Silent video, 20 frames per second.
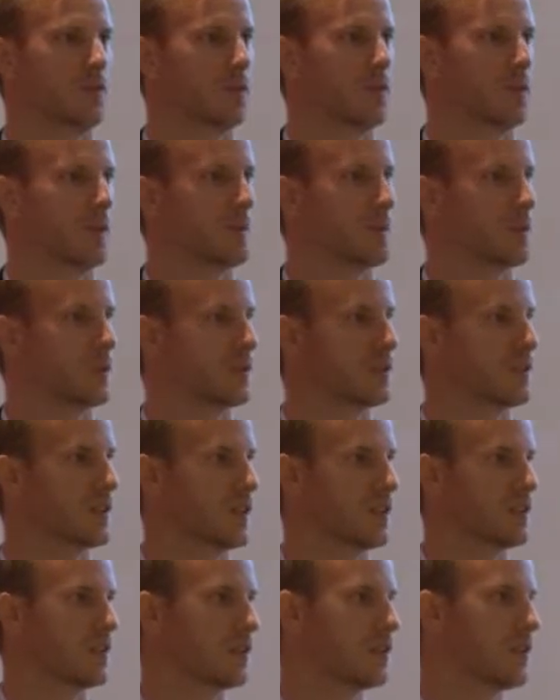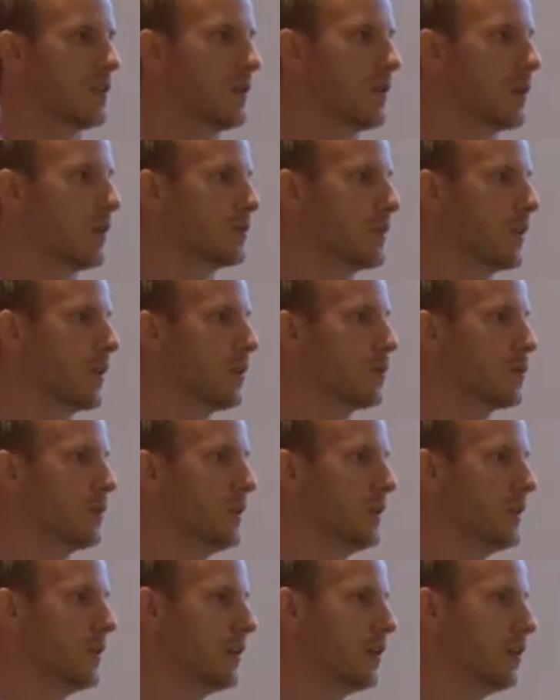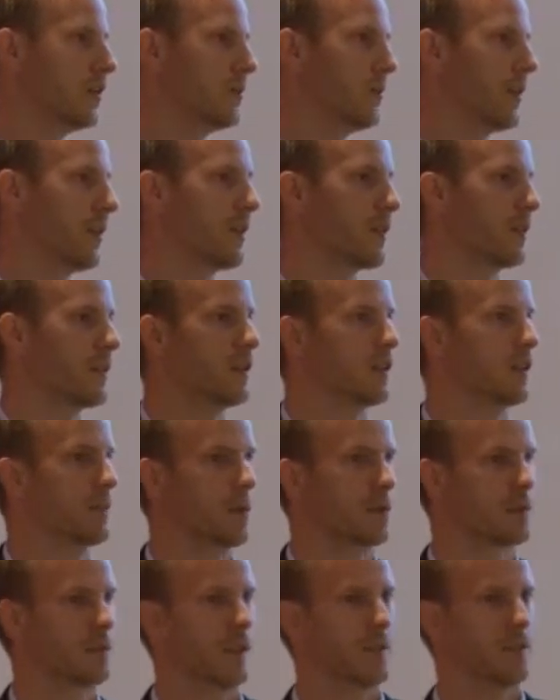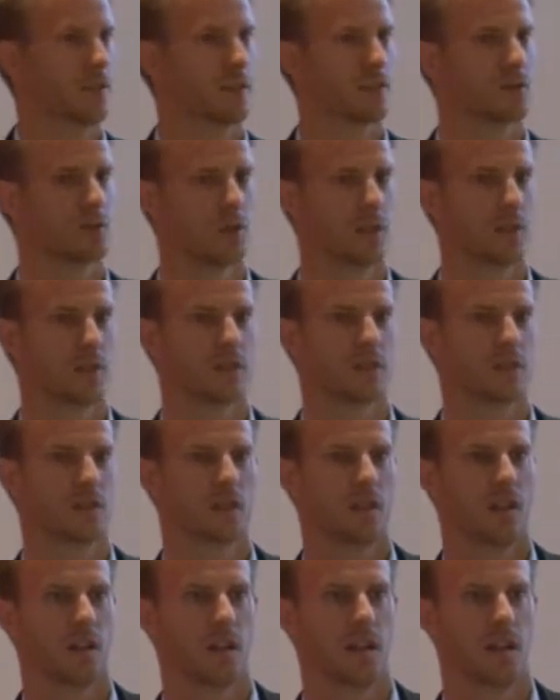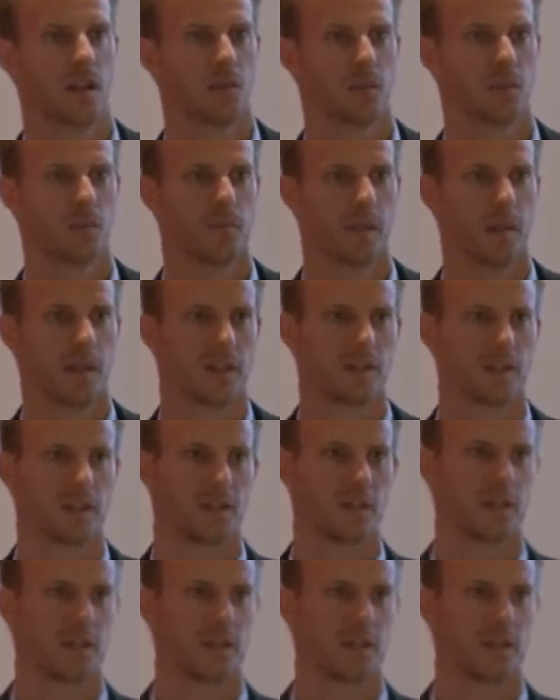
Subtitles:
you a presentation about how we in Lundbeck think about FX risks and how to manage